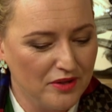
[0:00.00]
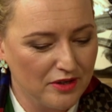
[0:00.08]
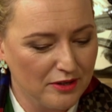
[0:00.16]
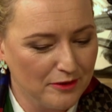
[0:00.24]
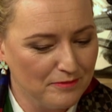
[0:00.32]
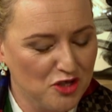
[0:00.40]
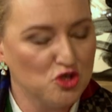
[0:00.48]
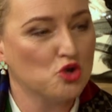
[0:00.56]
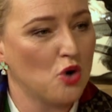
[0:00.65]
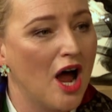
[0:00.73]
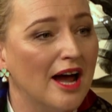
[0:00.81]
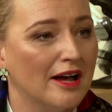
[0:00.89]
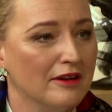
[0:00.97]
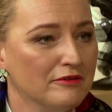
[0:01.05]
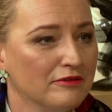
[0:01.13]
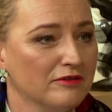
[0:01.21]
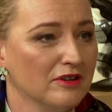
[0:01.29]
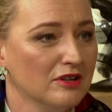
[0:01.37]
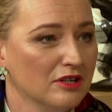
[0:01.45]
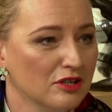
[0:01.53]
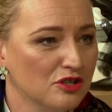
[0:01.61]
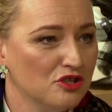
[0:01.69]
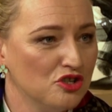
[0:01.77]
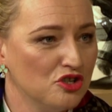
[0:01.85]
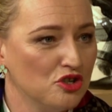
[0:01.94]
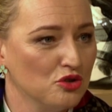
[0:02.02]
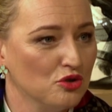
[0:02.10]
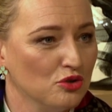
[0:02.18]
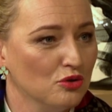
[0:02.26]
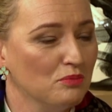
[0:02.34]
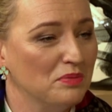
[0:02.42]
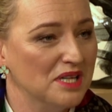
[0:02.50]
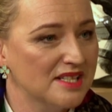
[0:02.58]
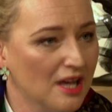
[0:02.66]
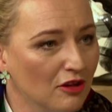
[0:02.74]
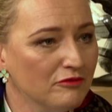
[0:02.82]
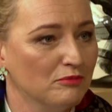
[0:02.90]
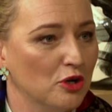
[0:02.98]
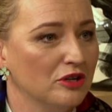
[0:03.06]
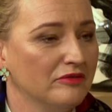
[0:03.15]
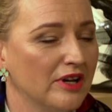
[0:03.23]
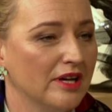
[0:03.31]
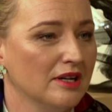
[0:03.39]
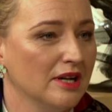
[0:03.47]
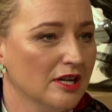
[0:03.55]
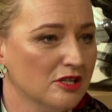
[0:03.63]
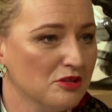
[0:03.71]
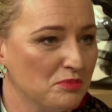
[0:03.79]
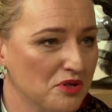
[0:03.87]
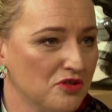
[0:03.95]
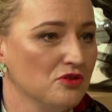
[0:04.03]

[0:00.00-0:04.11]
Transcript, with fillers: the the drive to be self motivated and to